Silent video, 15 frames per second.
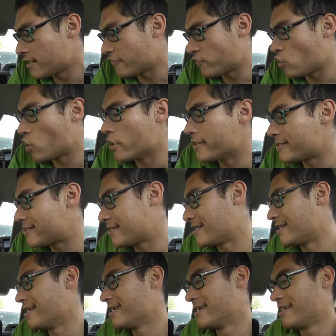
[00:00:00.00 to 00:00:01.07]
of course,
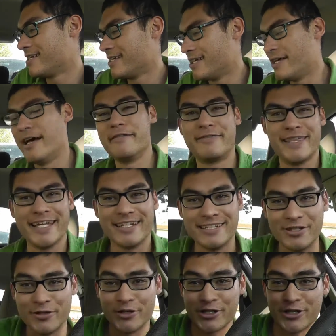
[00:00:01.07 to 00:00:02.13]
a thing to
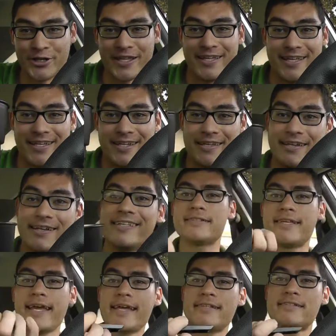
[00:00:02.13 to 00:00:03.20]
do your cooking in. In this
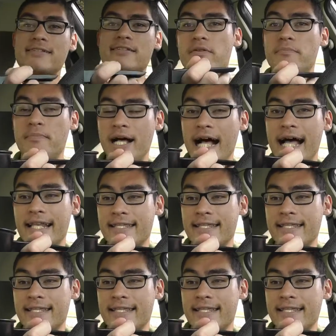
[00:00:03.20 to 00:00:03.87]
case, a pot.